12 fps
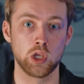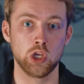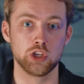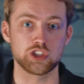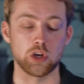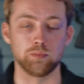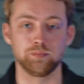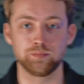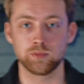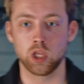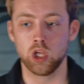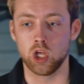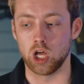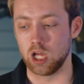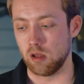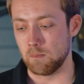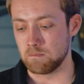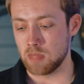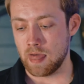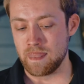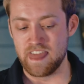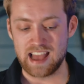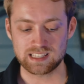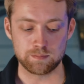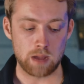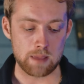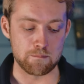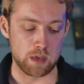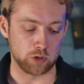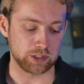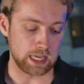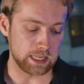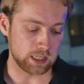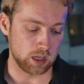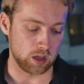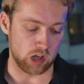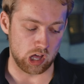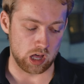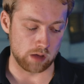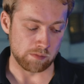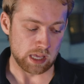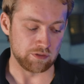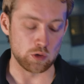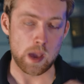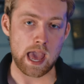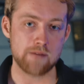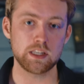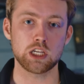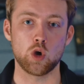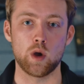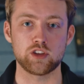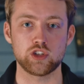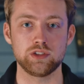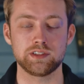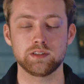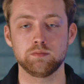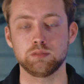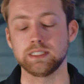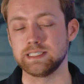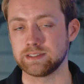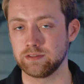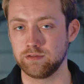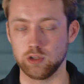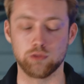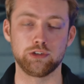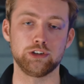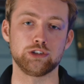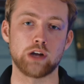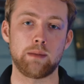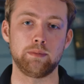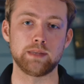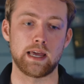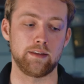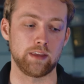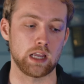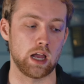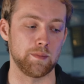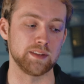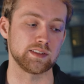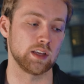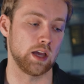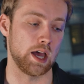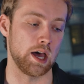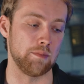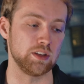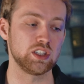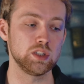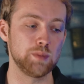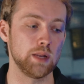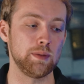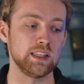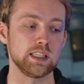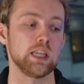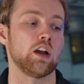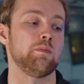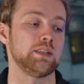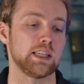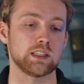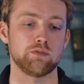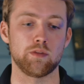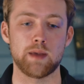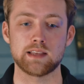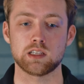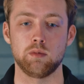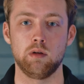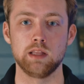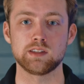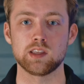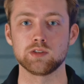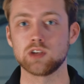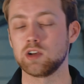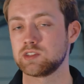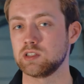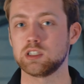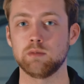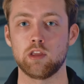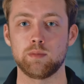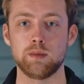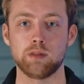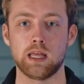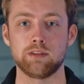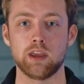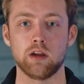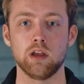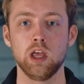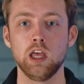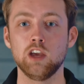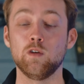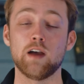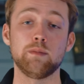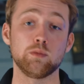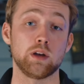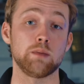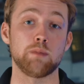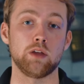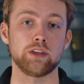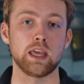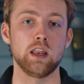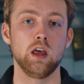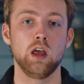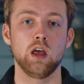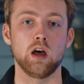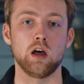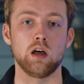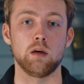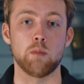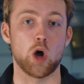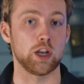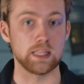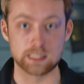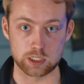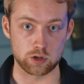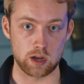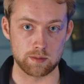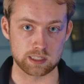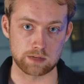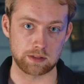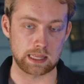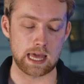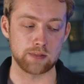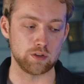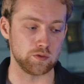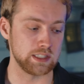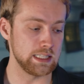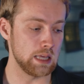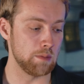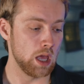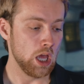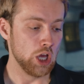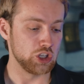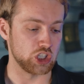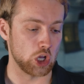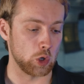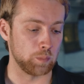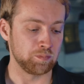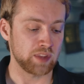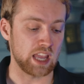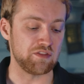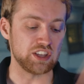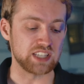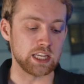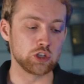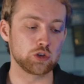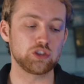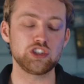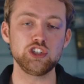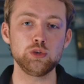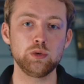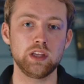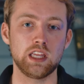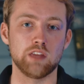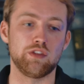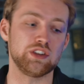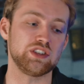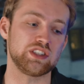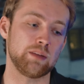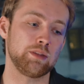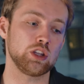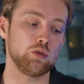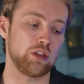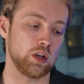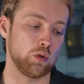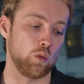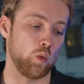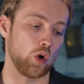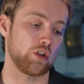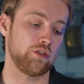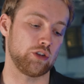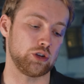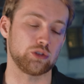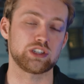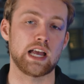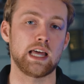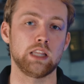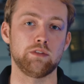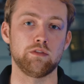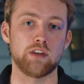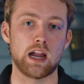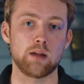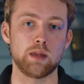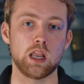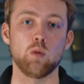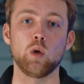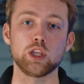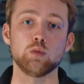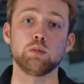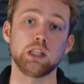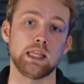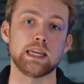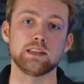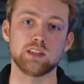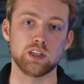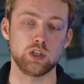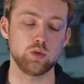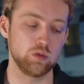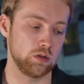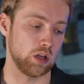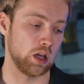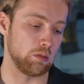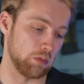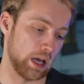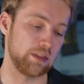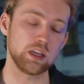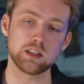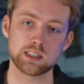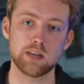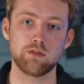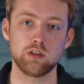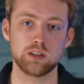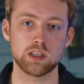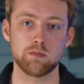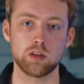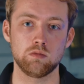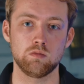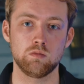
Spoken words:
So that's my belt kit. If you have any questions, please feel free to drop them down in the comments. This has been a piece of gear I've been testing for the past couple of months. There's also some other people out there who have been running belt kit on Instagram and stuff like that if you've seen them. So if this interests you, if this is something you think would work for your style of environment and what you plan to do, I think it's definitely something,